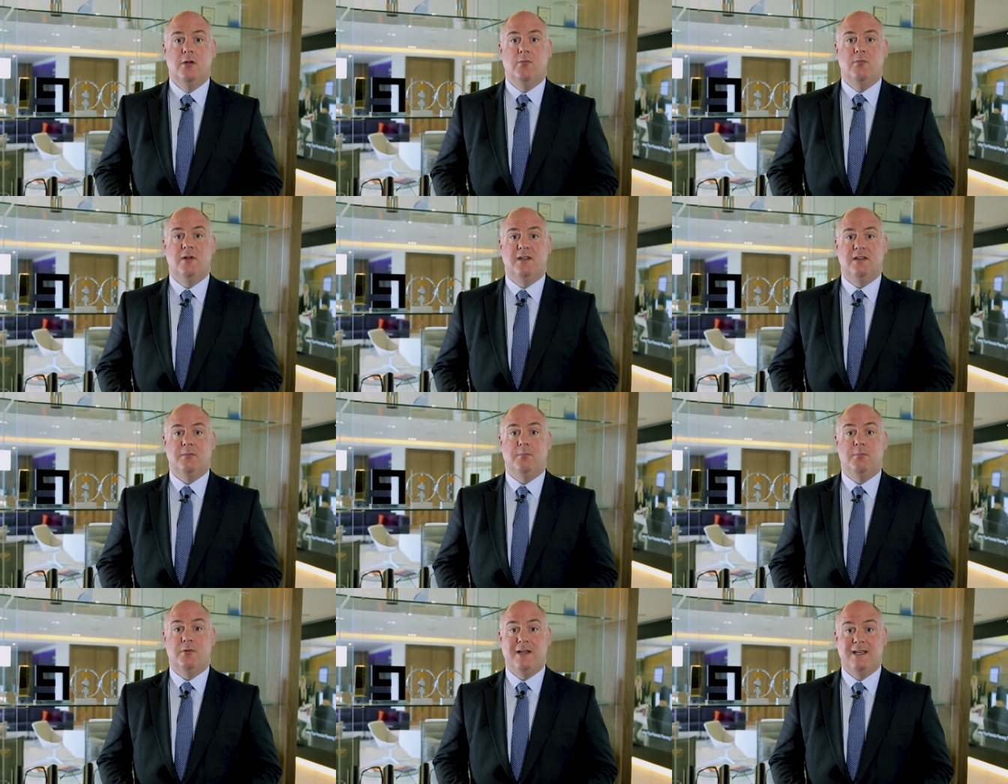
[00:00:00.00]

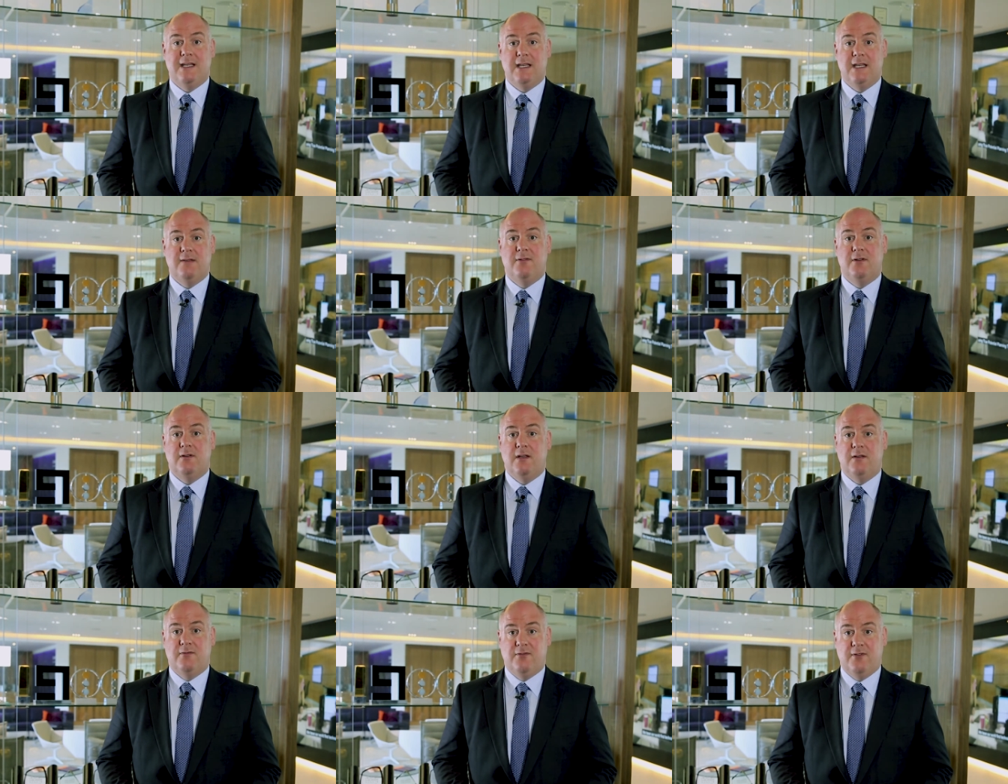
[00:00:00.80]
with break-even
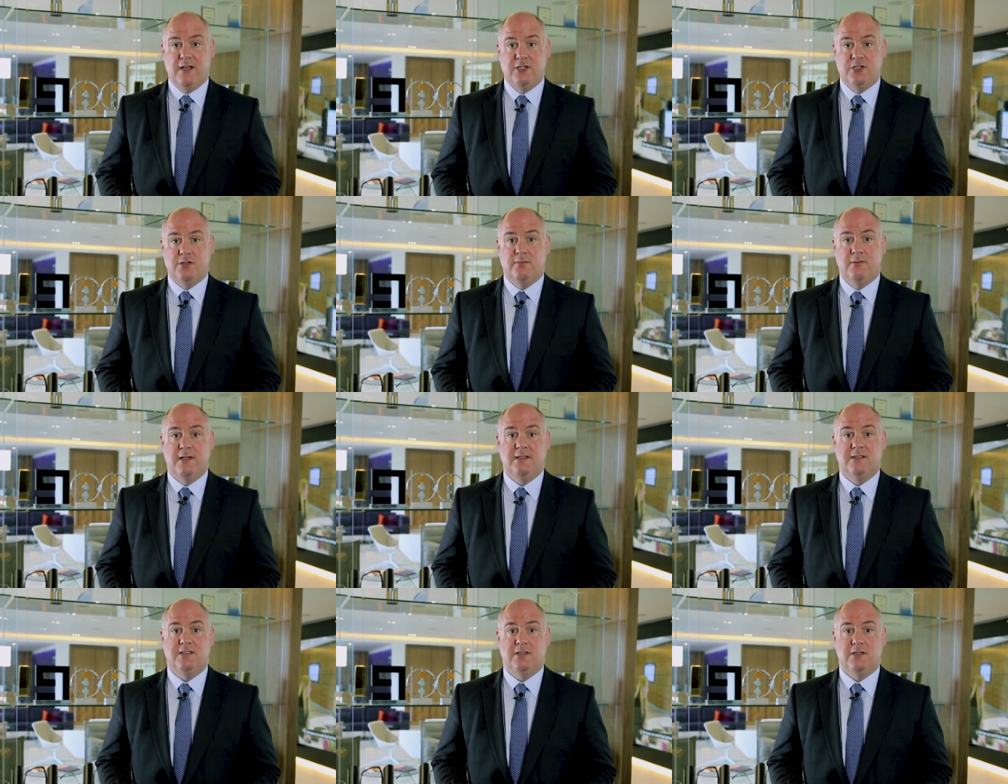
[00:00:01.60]
inflation
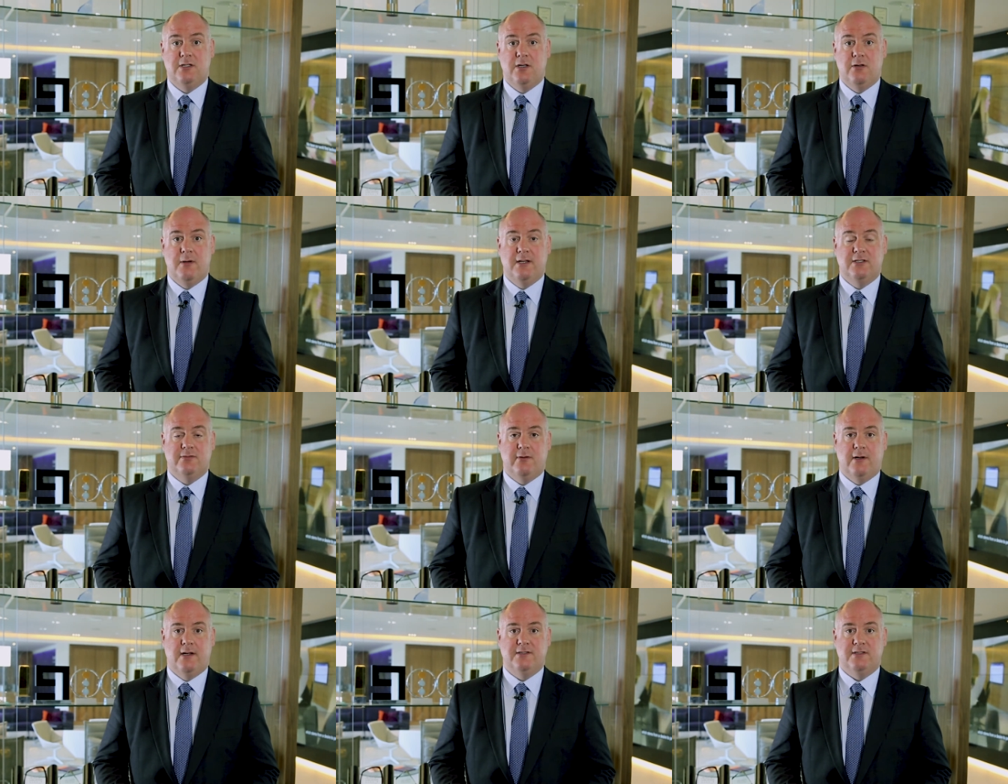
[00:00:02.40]
rates in the US
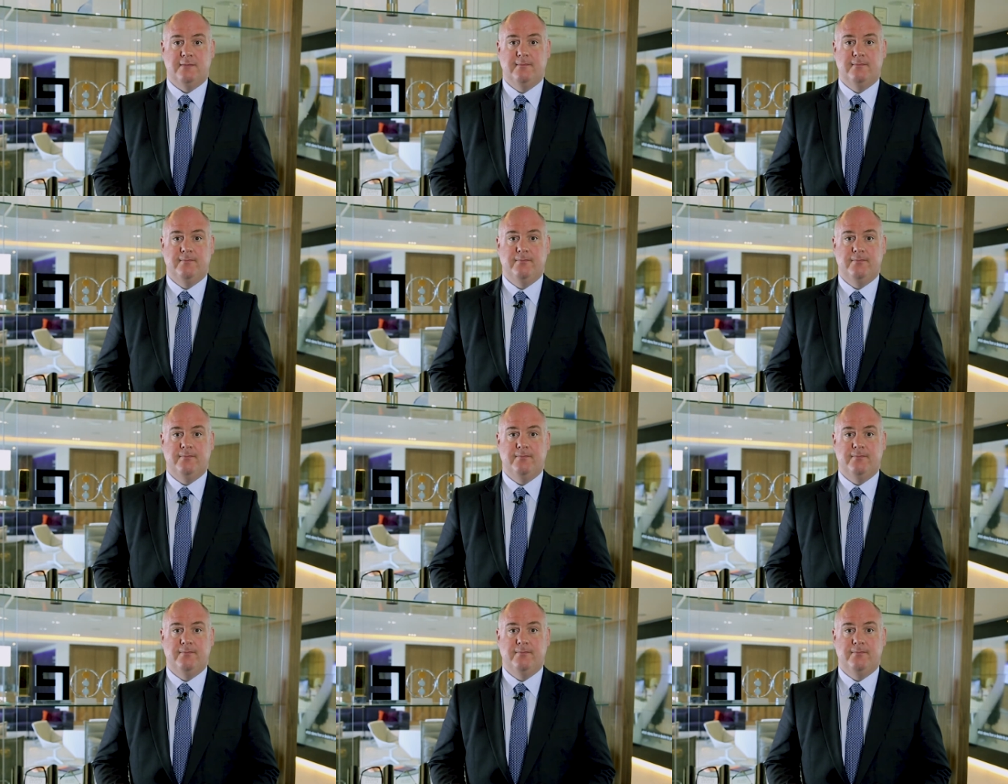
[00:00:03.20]
rising.